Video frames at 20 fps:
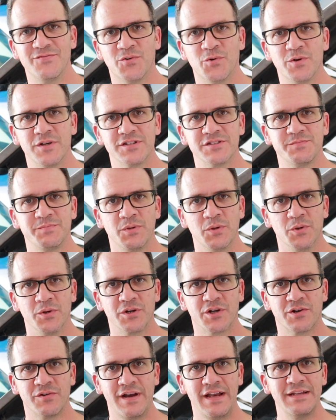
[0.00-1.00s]
Ford Explorer,
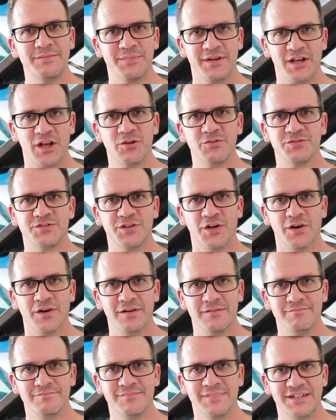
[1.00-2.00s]
crank but no start.
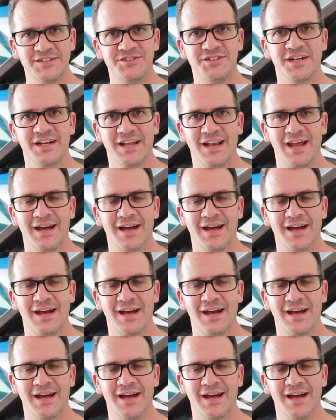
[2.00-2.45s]
Let's check it